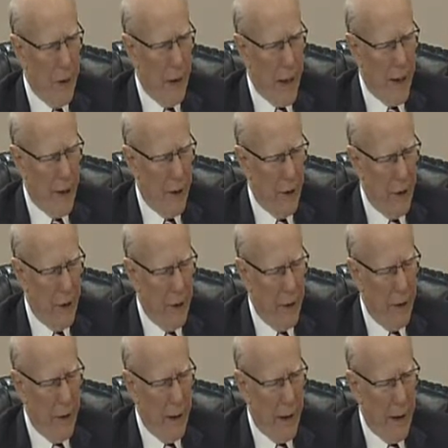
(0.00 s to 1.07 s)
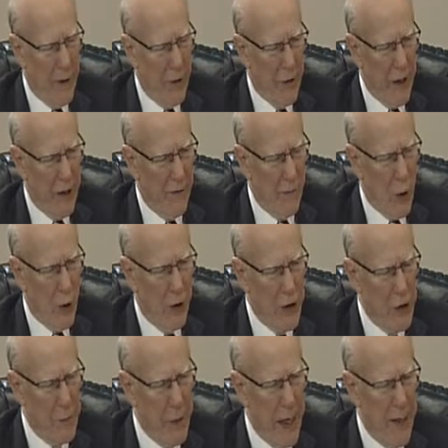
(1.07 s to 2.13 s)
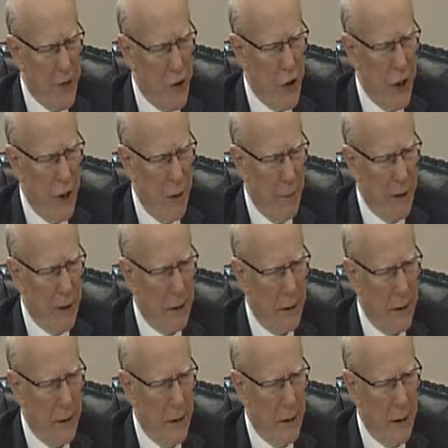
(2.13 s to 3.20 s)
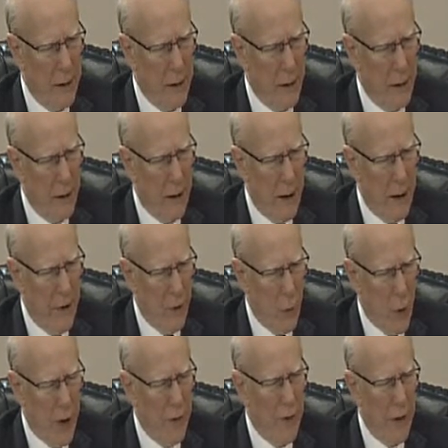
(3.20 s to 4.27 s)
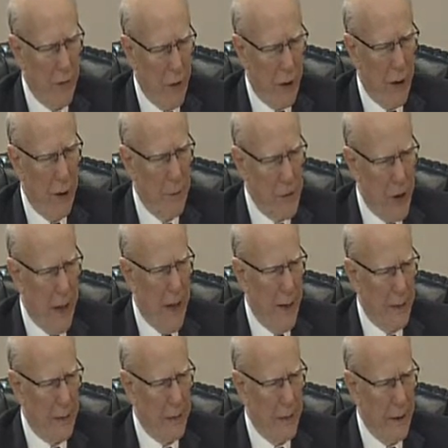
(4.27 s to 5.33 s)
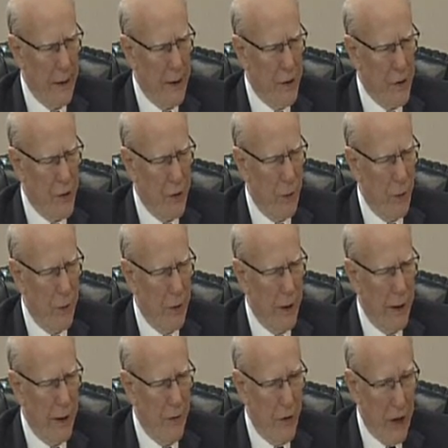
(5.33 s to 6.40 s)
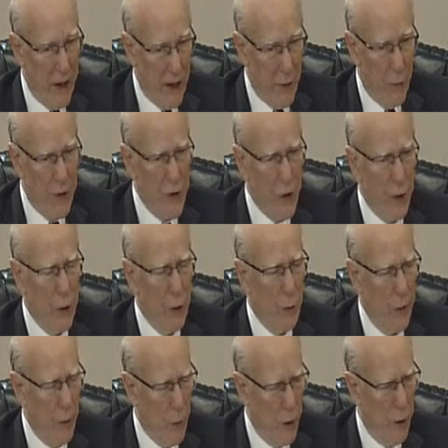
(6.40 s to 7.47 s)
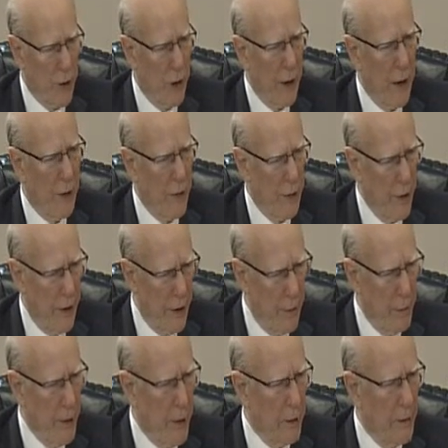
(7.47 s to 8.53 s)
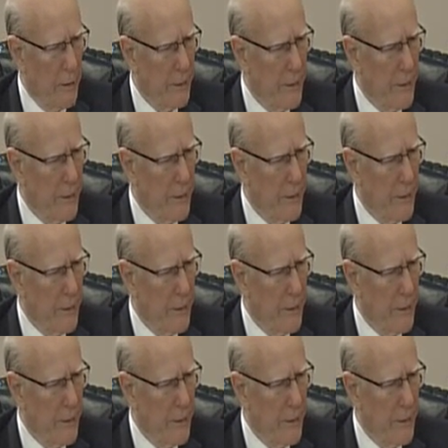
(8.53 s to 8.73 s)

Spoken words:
I can think of all these past chairmen, and the one thing that comes out is that in the end result, we work together to get a bill.